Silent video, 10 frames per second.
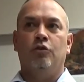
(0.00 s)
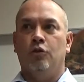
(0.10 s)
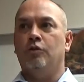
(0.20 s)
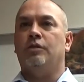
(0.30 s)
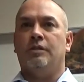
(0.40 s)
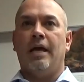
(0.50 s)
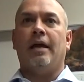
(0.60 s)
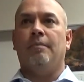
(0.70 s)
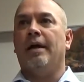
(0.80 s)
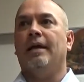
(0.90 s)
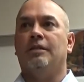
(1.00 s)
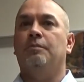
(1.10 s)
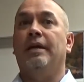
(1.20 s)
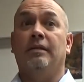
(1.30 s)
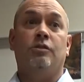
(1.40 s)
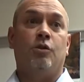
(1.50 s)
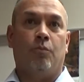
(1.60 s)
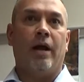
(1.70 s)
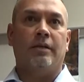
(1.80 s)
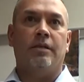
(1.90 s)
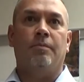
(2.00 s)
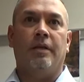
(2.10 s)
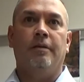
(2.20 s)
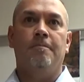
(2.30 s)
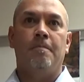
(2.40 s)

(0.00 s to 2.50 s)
Ducis tecum, I guess, means to bring something.